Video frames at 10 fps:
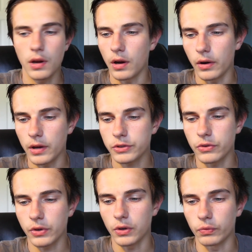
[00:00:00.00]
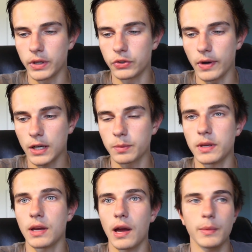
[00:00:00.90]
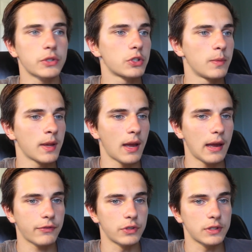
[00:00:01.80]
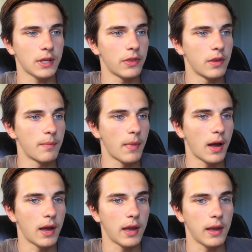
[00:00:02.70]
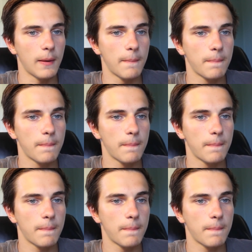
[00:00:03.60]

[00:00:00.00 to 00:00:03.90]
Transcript: All right, so they're gonna redirect me. I'm assuming I have to send them my